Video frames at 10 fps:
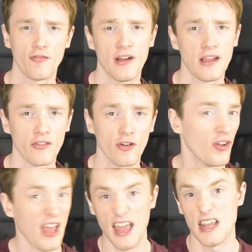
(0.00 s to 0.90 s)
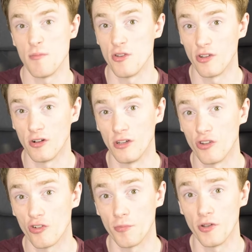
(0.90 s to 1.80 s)
phrase on any musical
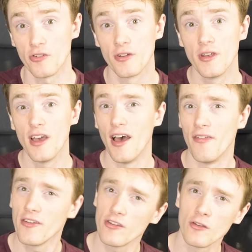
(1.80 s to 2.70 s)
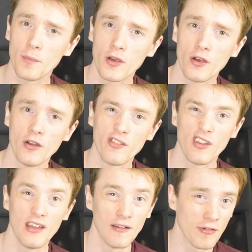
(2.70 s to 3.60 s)
instrument, and this is
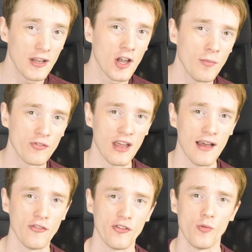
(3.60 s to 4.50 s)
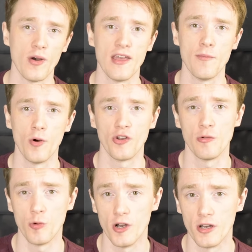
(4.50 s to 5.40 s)
because it really comes down to the way the body
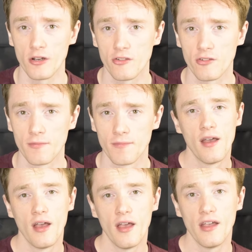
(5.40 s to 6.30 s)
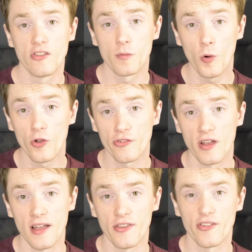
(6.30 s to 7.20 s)
works. In sports
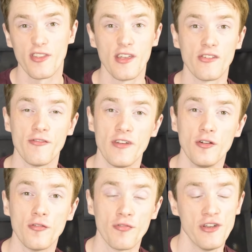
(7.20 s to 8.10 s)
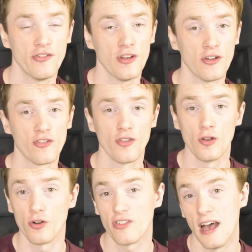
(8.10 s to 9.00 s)
science, there's a field of research that
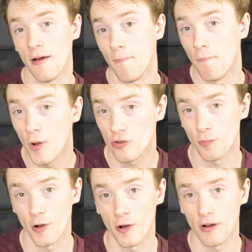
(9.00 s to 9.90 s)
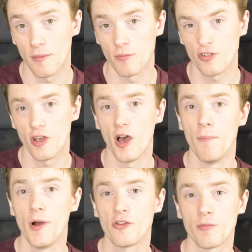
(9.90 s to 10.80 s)
looks at motor programs. A
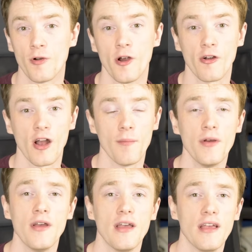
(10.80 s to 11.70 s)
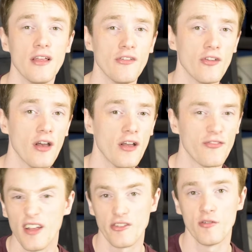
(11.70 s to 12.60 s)
motor program is a
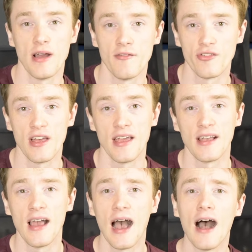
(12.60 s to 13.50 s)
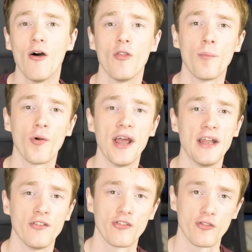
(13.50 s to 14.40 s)
fancy way of saying how the
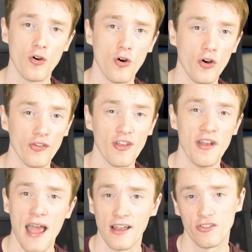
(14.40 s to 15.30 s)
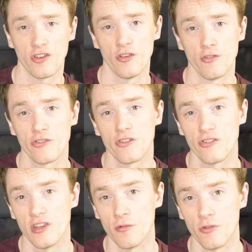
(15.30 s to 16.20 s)
brain stores and executes
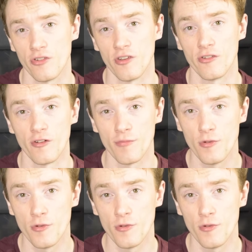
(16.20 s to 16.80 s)
sequences of